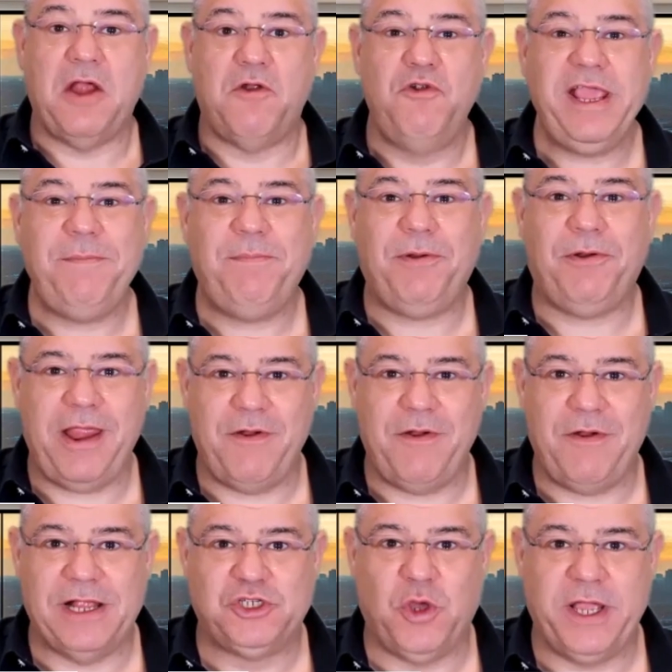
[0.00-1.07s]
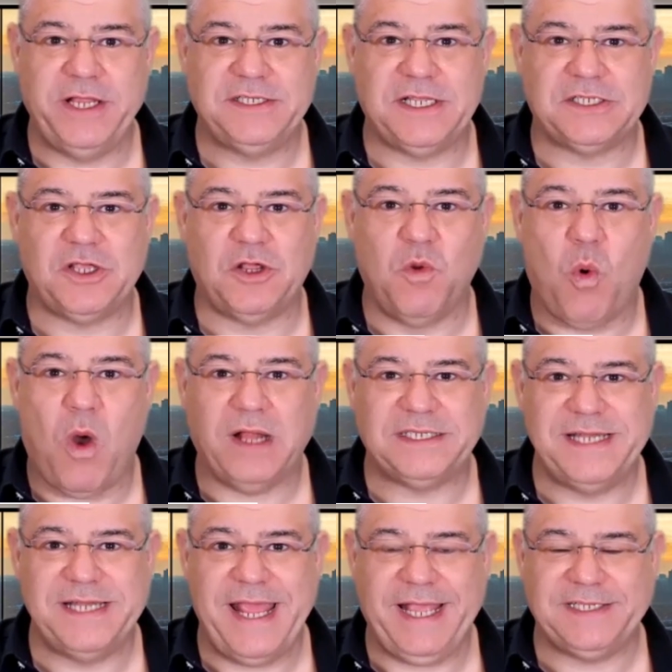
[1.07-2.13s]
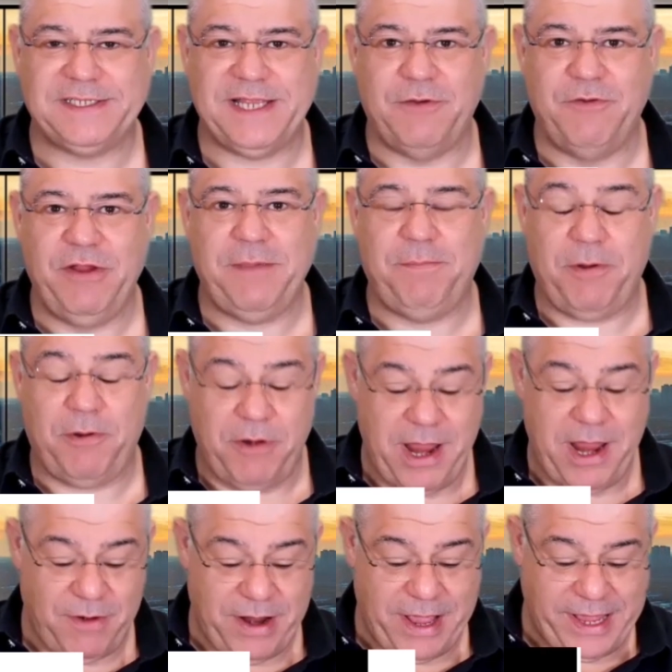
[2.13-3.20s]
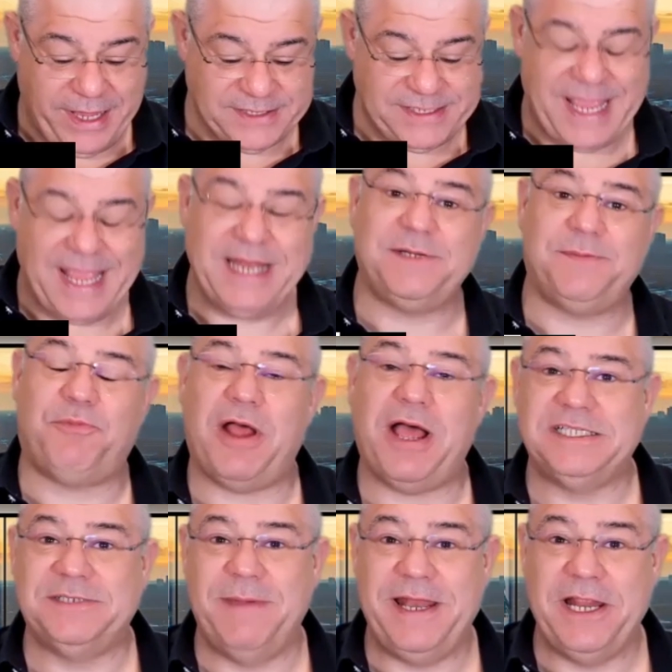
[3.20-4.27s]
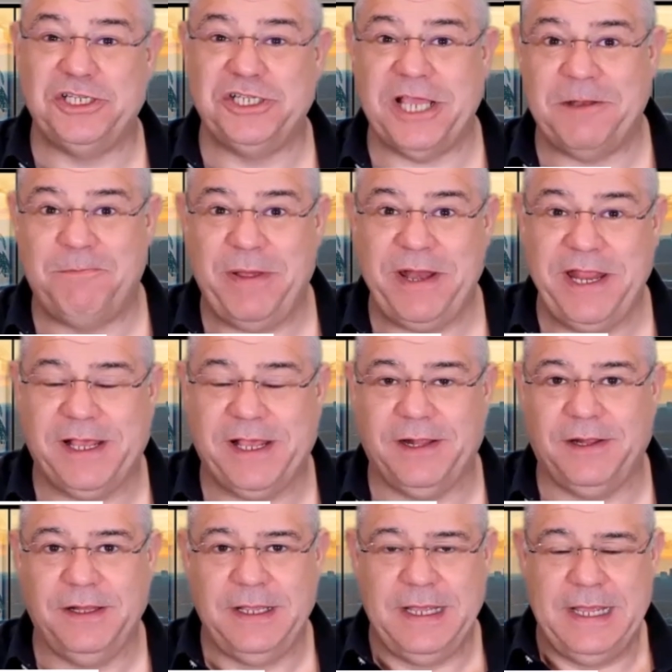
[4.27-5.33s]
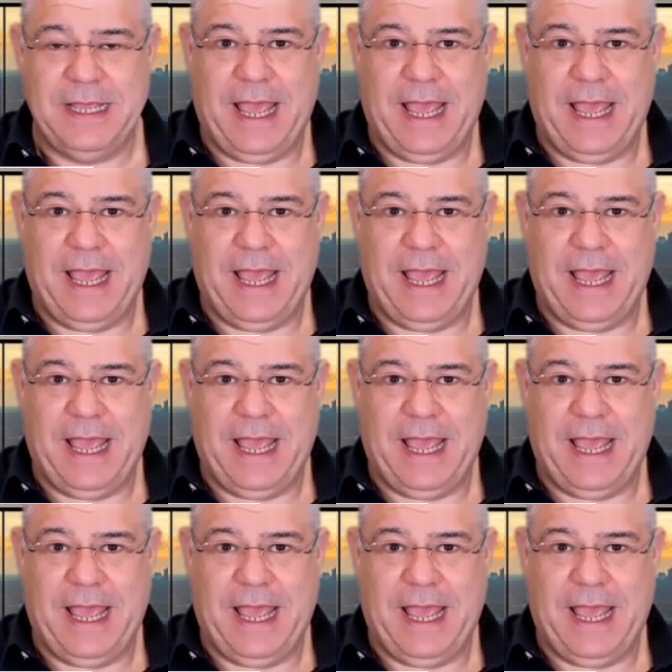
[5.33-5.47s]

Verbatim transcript: Ricky Pereira joins us on What's Next, and Ricky Pereira is the Enterprise Manager at Pinnacle.